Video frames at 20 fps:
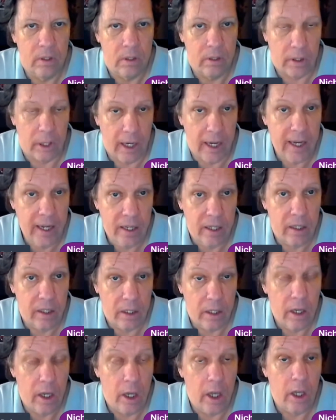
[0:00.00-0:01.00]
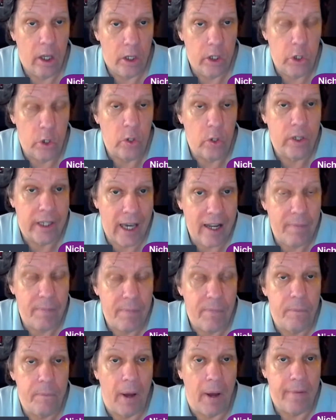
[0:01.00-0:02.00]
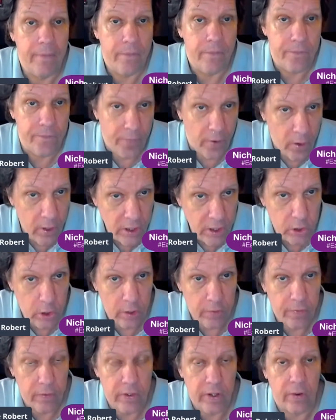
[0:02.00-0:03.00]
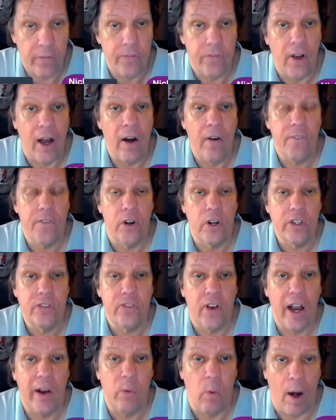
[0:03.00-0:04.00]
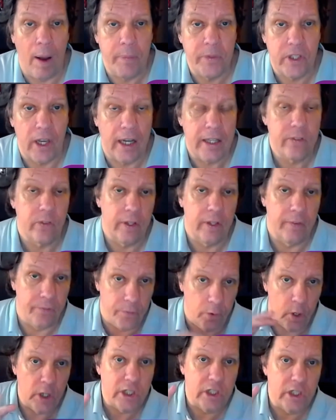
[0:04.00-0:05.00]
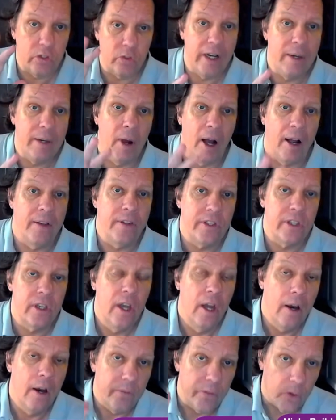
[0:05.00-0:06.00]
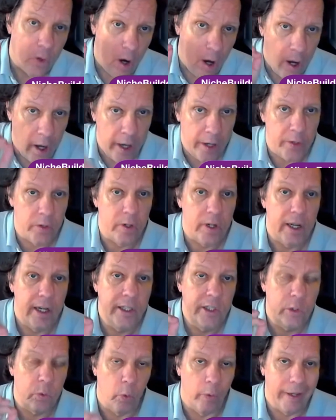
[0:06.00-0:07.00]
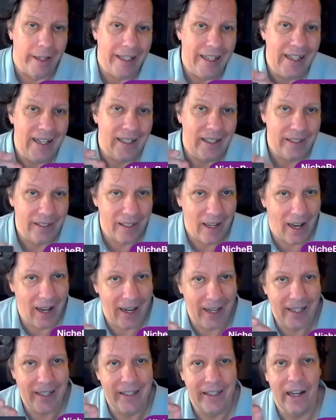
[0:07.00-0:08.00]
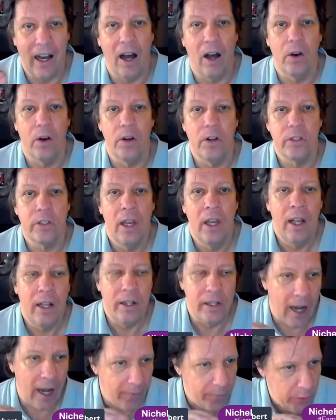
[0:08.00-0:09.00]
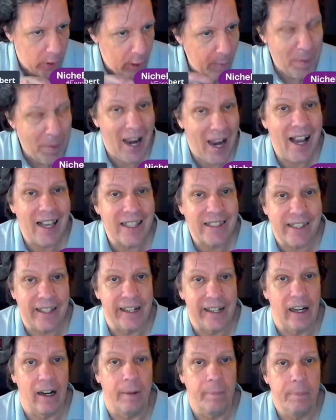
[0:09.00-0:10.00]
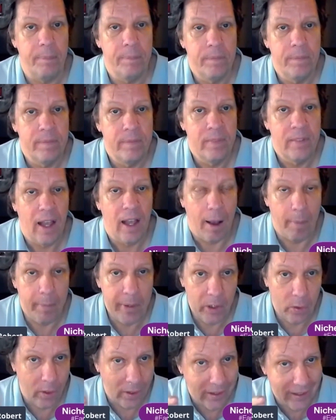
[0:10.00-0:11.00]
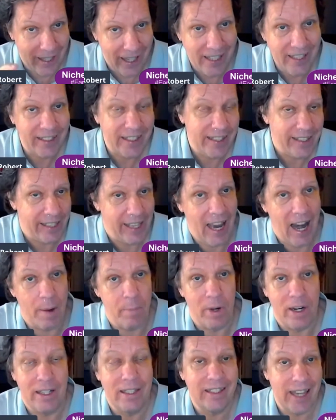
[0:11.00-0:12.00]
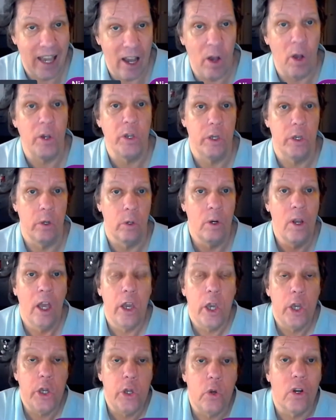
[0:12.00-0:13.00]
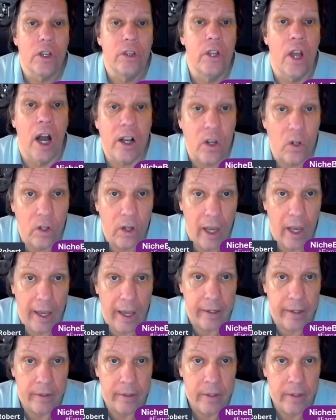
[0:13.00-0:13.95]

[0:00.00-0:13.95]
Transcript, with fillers: Okay? You'll get my first your your first first five websites for the first three months for $129. Now, if you pass that up, I'm gonna look dead into the camera and tell you you're a knucklehead.